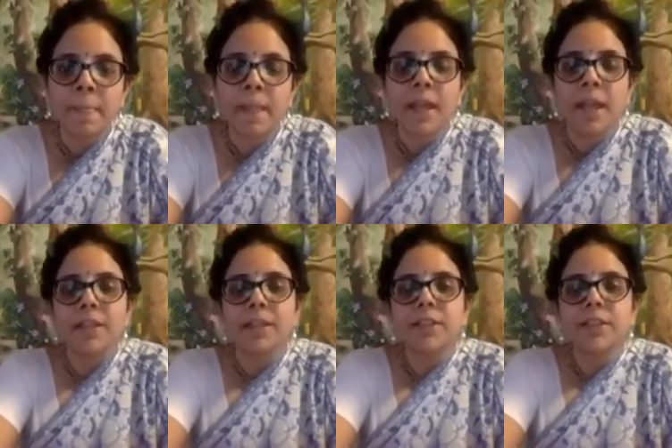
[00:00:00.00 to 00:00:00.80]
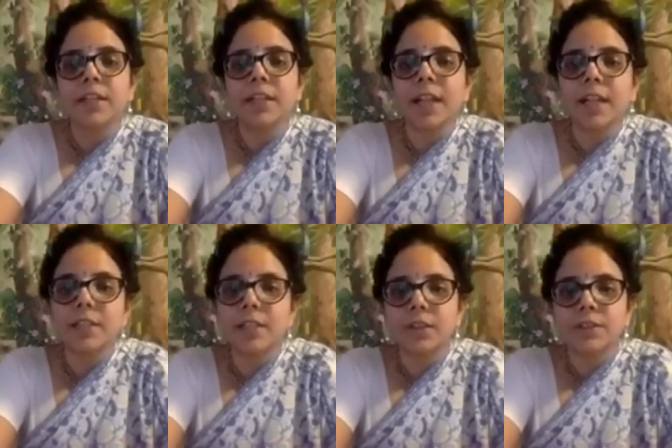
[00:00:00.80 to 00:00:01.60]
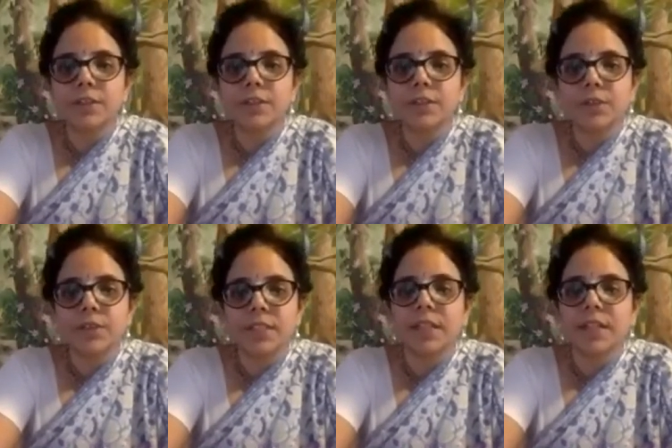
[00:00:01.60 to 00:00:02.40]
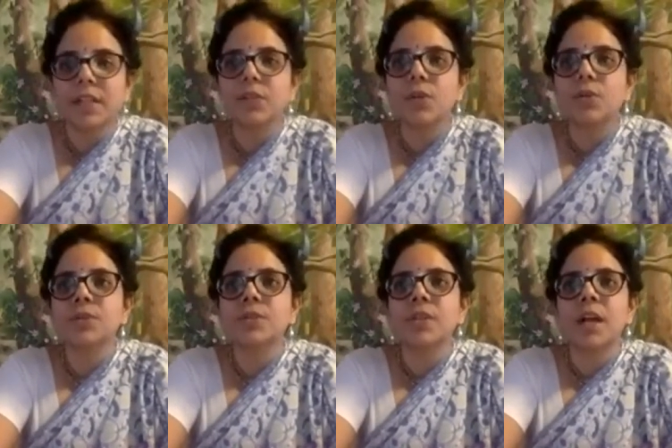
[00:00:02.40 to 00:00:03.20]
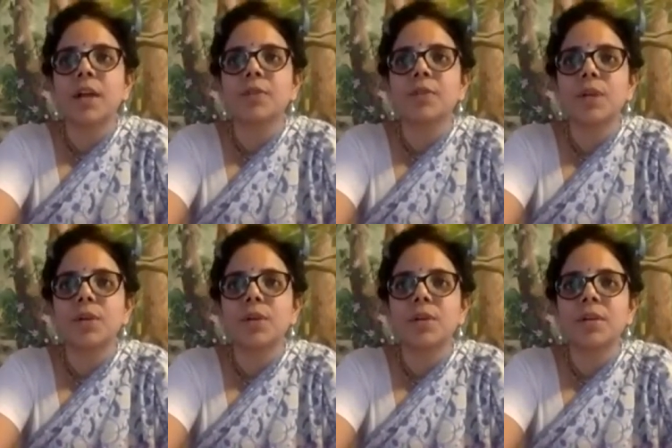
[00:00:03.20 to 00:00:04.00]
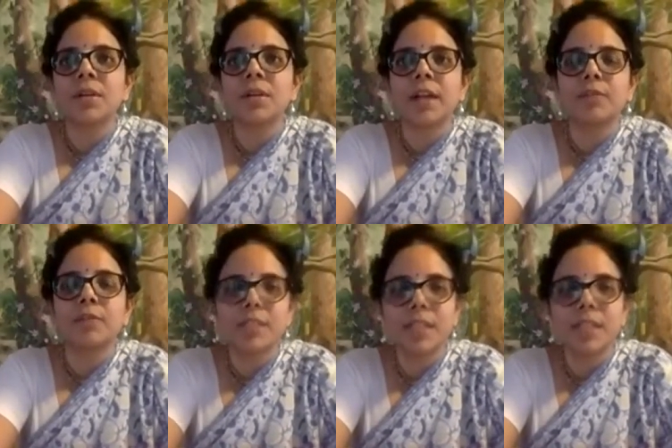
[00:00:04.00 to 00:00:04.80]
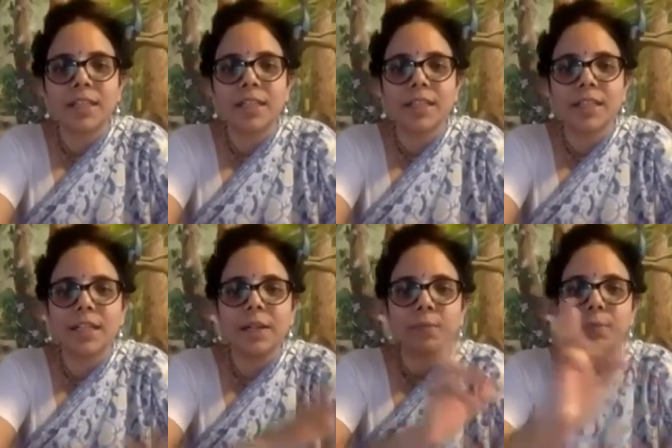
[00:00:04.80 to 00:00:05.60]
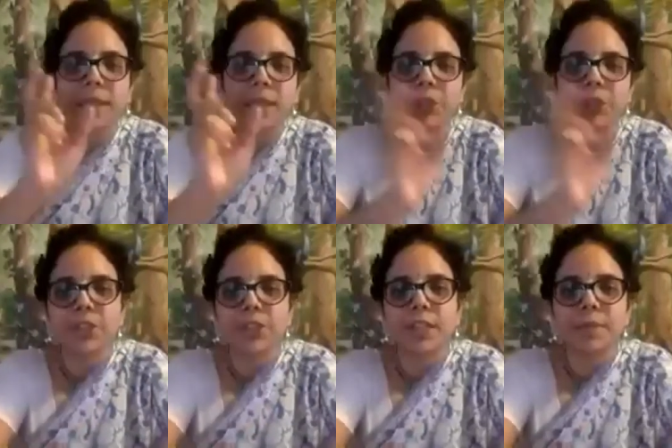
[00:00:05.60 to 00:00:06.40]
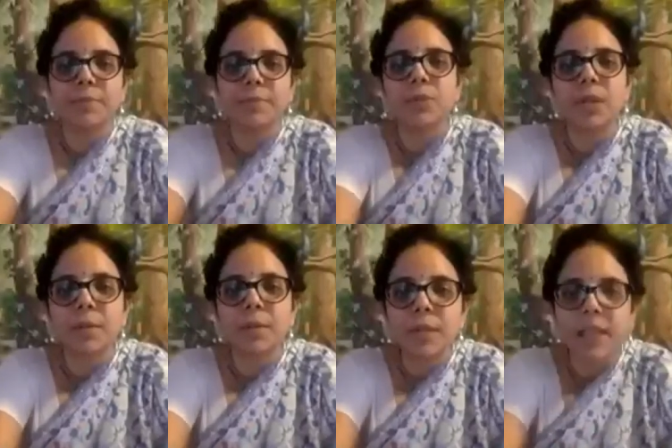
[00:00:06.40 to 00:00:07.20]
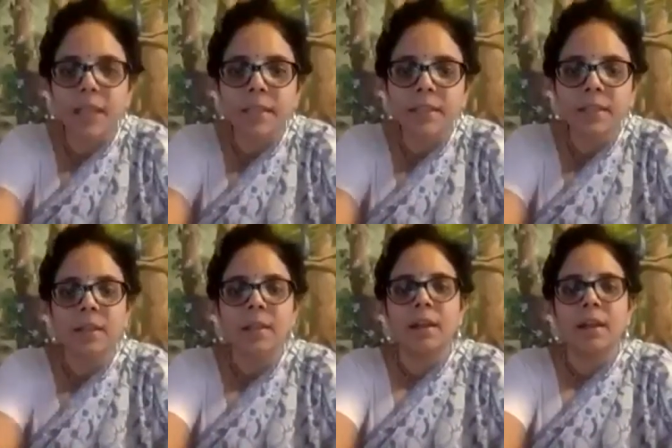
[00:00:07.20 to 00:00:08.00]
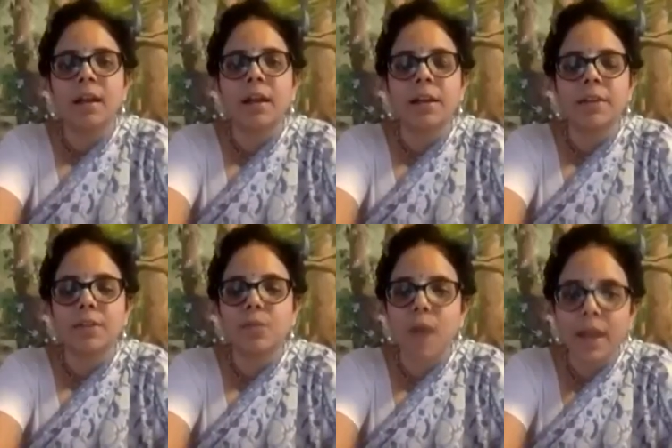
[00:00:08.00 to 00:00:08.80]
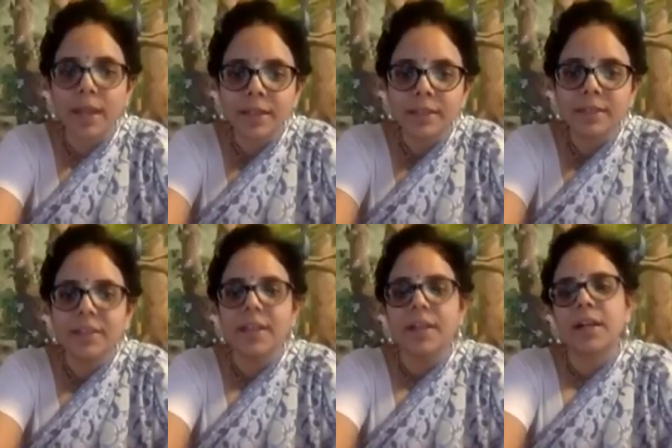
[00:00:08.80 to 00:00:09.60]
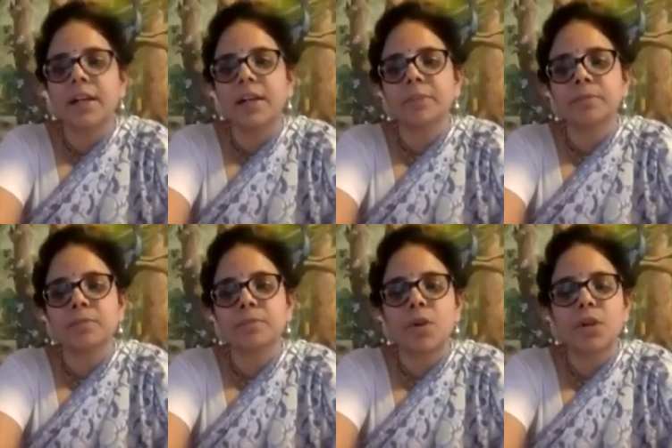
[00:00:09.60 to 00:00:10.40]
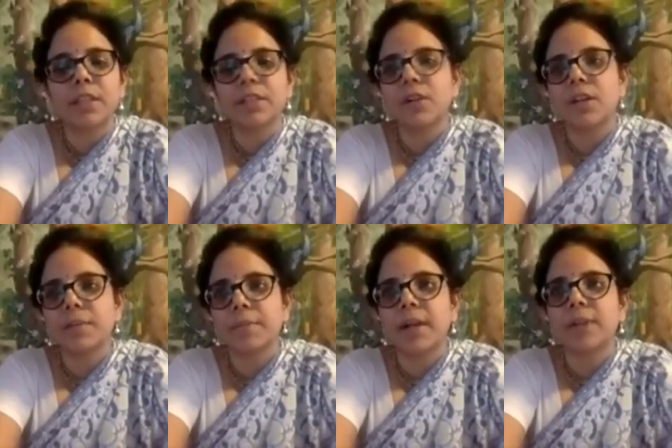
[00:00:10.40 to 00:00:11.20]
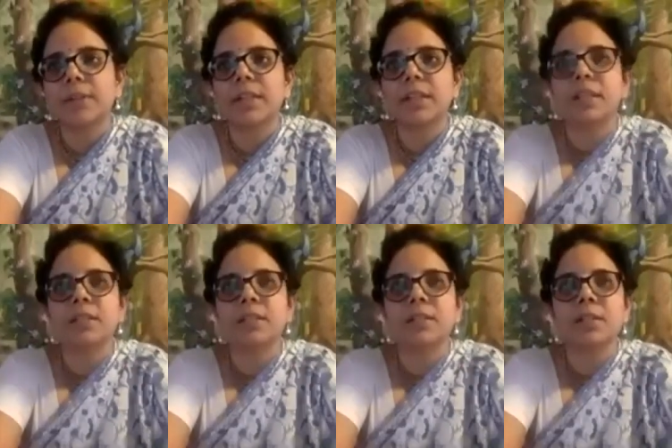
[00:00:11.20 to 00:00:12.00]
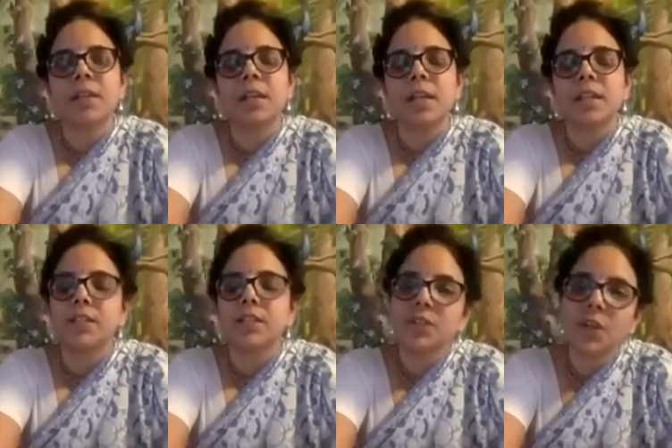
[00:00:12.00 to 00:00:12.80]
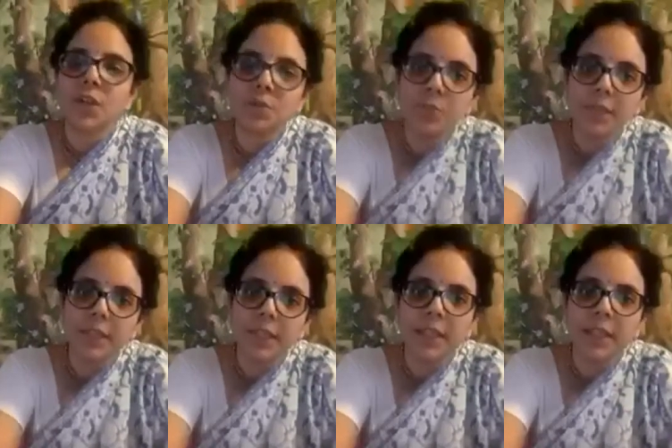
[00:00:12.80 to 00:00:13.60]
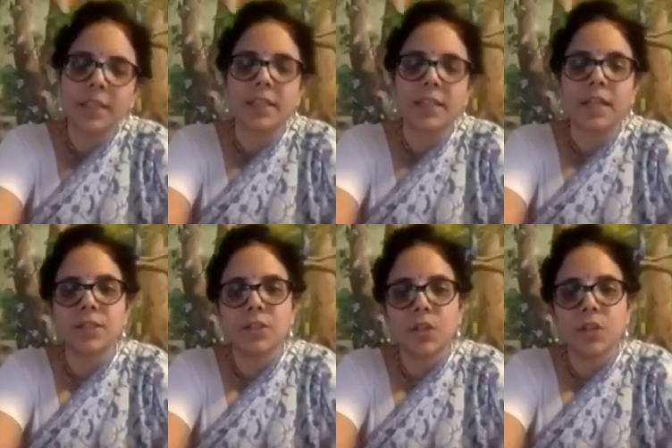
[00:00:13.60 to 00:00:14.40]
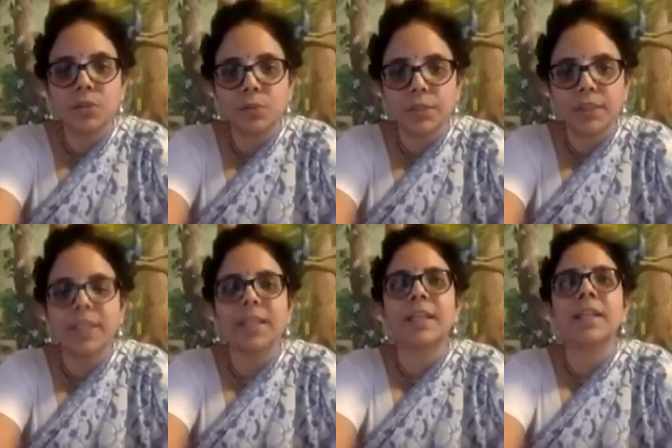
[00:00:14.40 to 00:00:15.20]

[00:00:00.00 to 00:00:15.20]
And the third category of devotees are those who are, I would say, the complainers, the people who complain, they whine. All they talk about is, this is not working, that is not working,